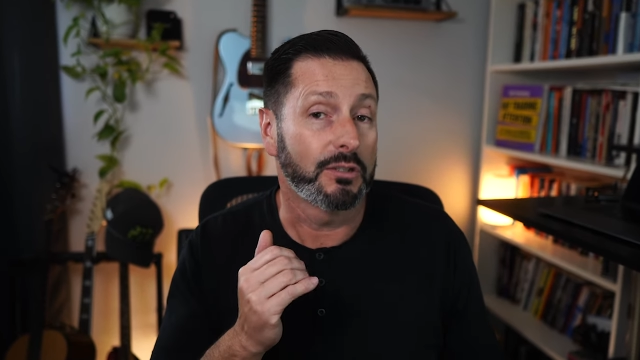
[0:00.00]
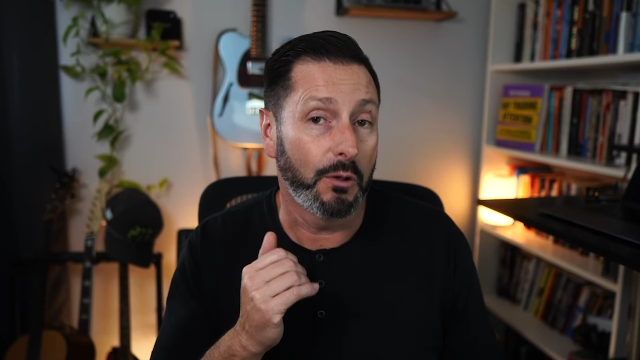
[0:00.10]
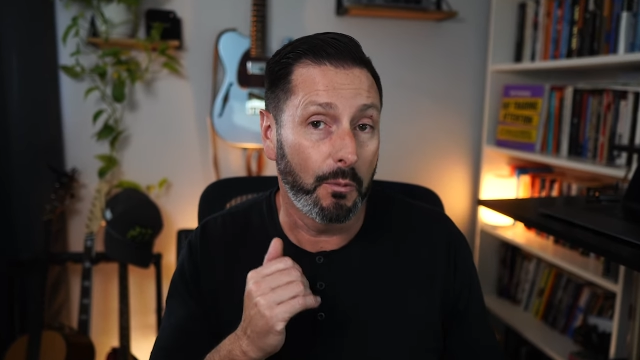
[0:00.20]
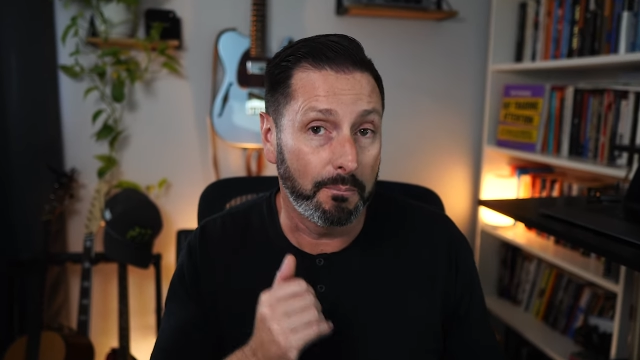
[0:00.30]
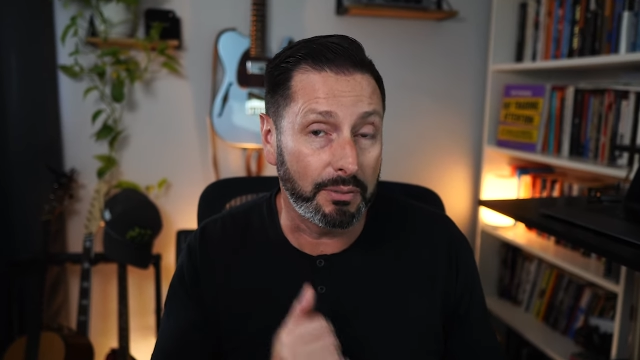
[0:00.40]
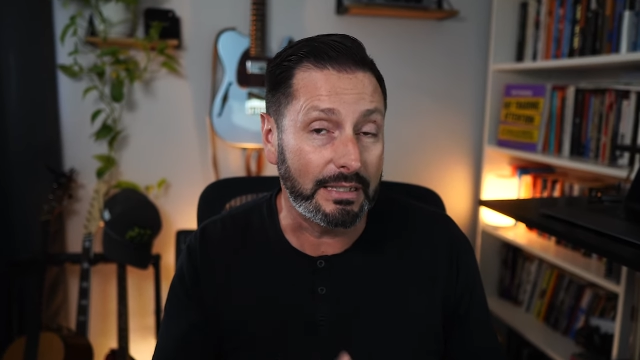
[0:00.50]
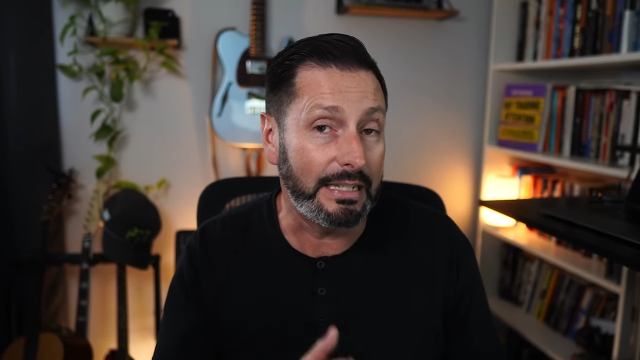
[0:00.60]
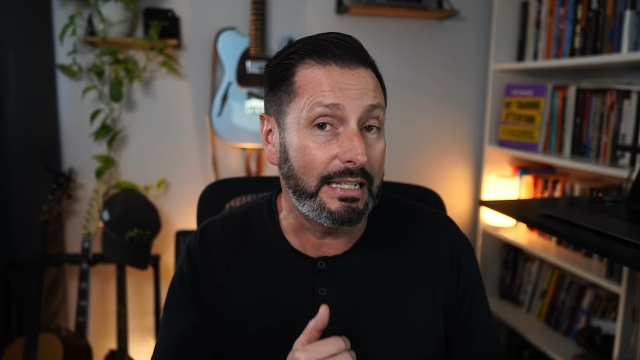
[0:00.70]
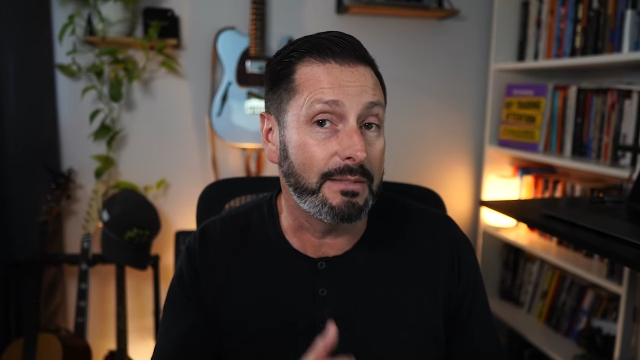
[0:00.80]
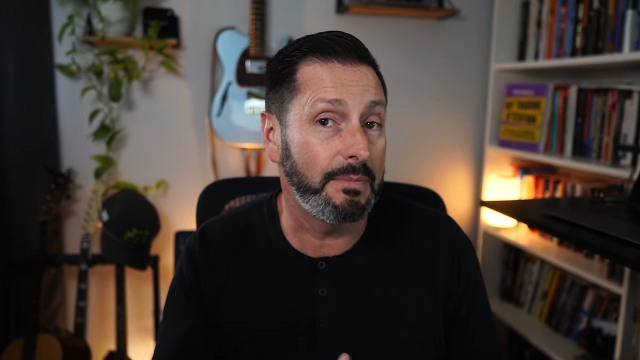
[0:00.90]
So
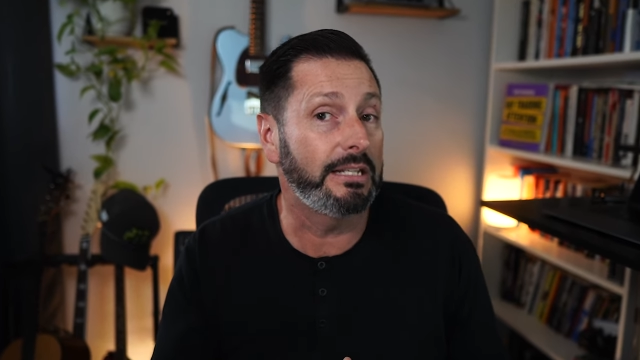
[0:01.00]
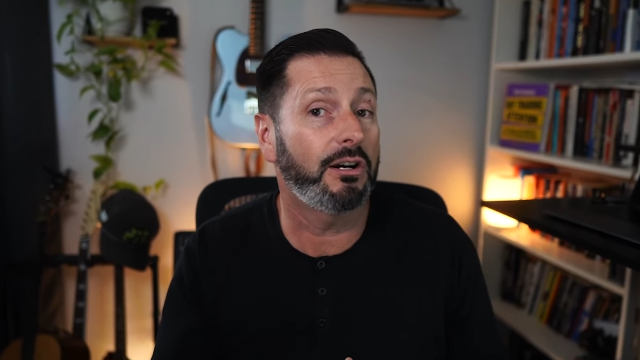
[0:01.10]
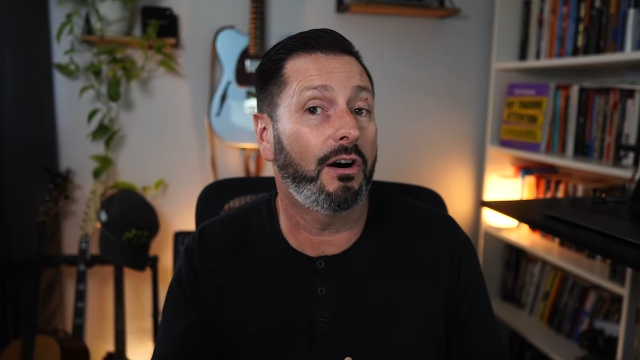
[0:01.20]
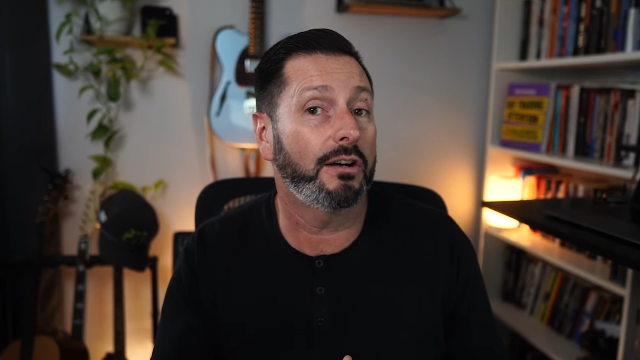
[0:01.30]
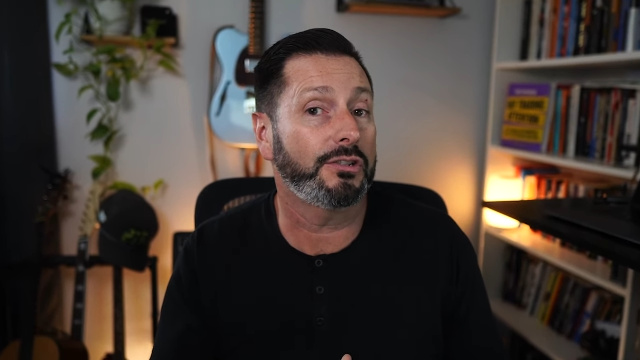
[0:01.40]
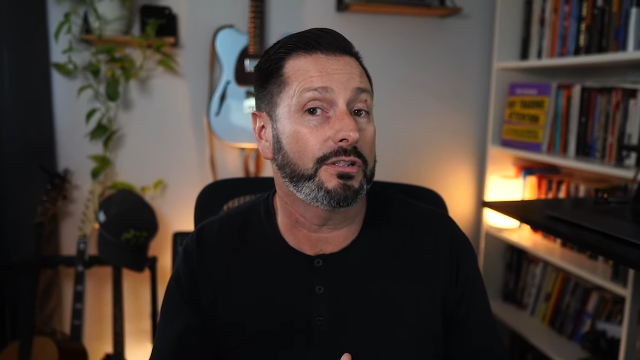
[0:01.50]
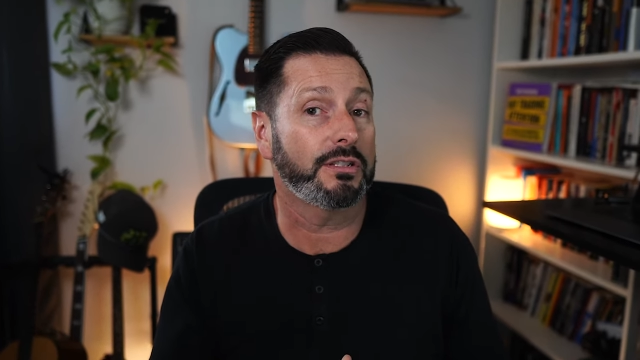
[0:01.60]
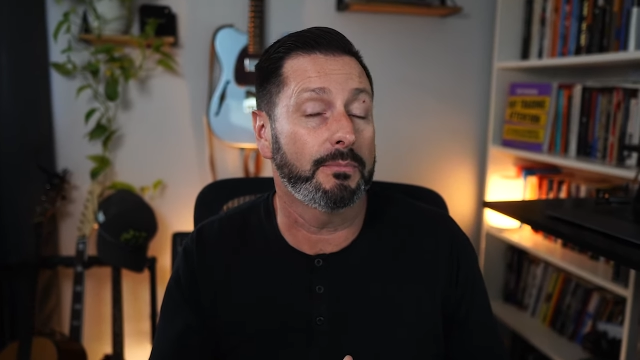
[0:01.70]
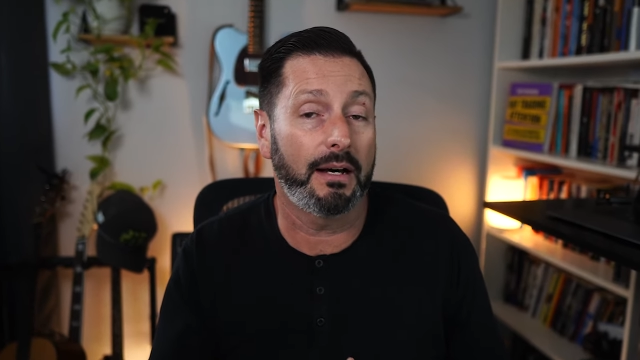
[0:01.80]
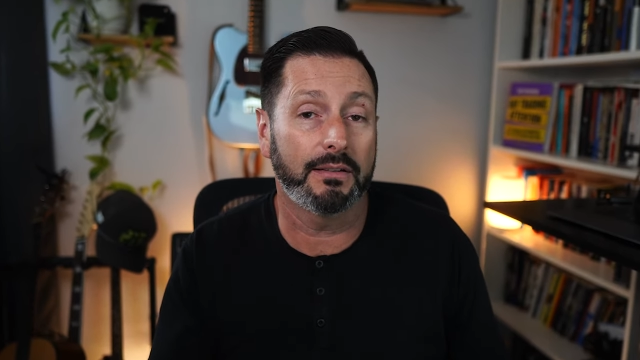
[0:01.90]
please be cautious
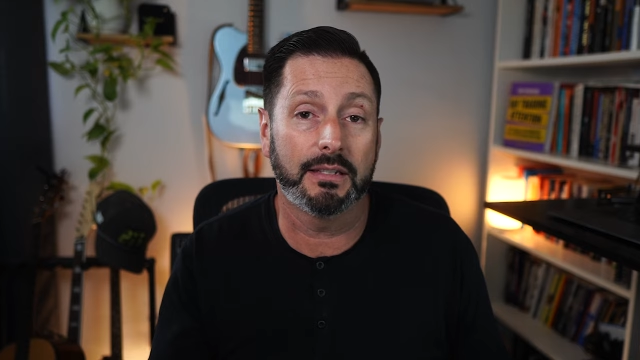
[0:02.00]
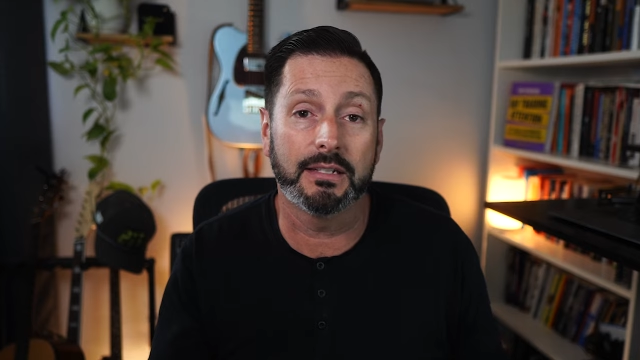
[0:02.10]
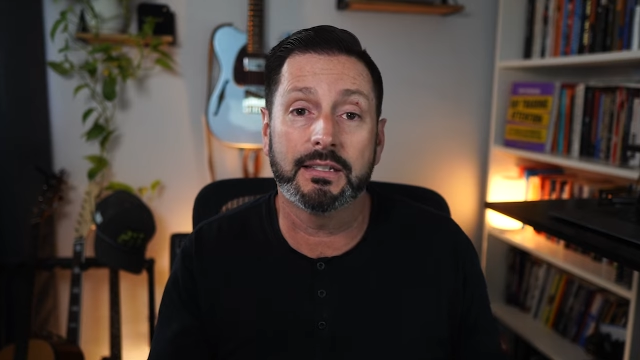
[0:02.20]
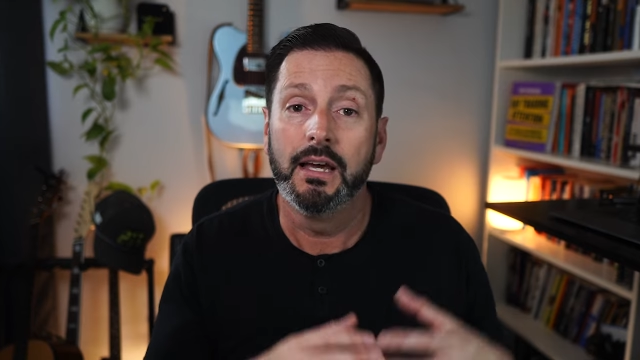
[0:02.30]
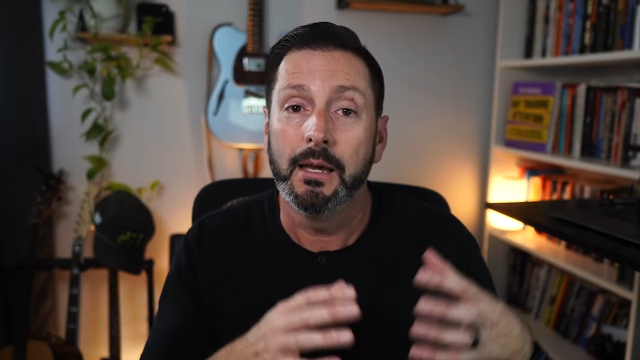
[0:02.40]
about this,